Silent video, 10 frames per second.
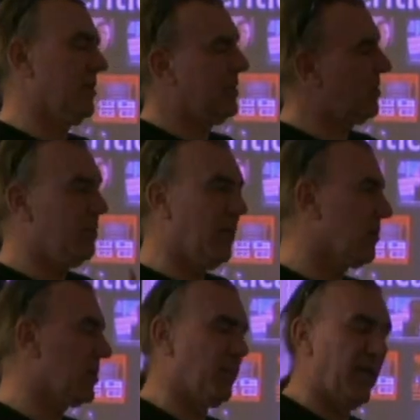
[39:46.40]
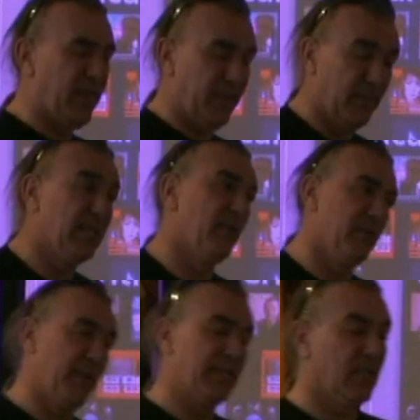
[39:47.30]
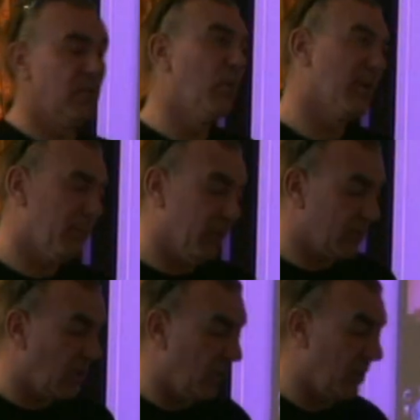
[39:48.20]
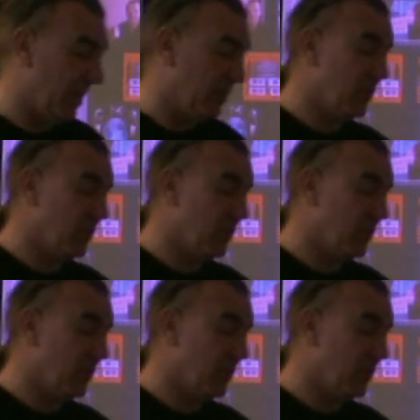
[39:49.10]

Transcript: Some locksmith. Mind you, it's better than the one at Portola, I